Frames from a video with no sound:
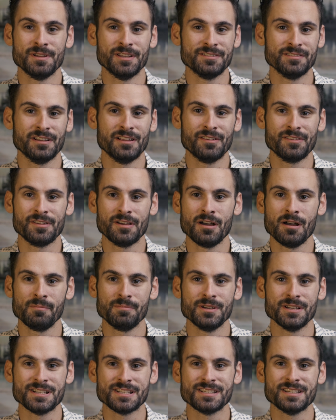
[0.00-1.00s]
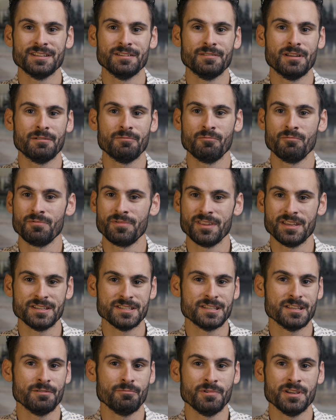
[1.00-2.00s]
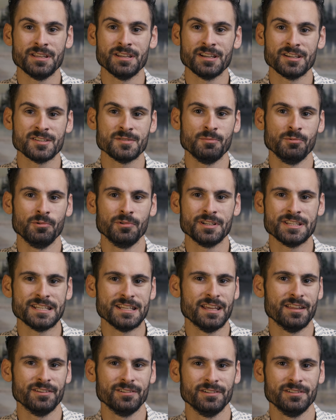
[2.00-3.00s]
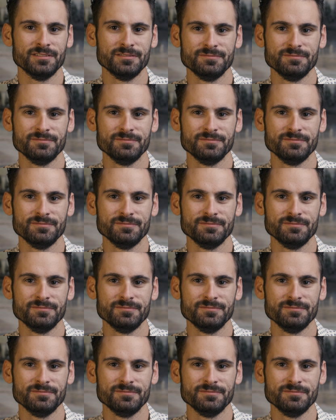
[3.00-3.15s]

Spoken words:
mental health topics and things that we can explore together.